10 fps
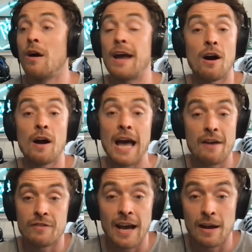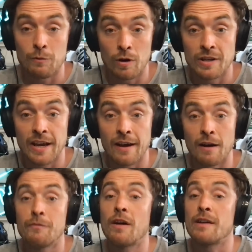I haven't had one yet. I'm
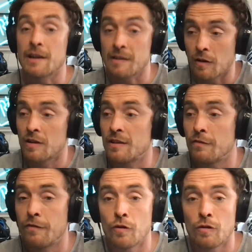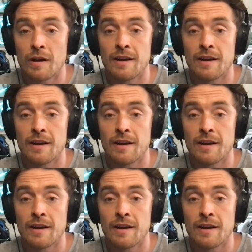very excited for it.